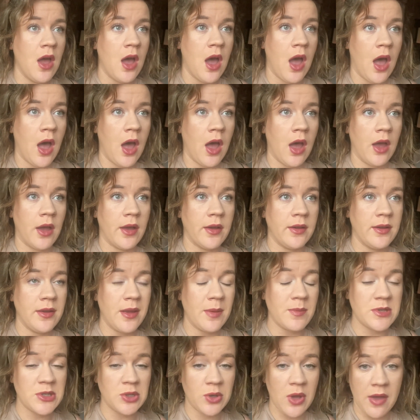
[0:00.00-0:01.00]

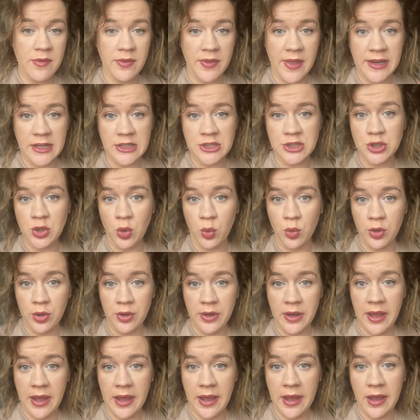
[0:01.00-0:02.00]
I'm still having like a shoulder
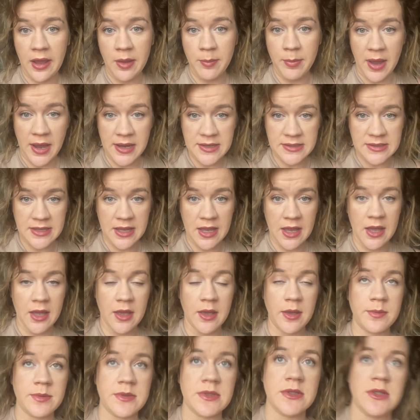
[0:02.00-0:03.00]
day,
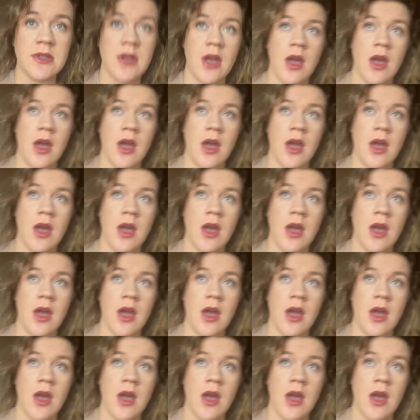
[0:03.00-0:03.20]
biceps.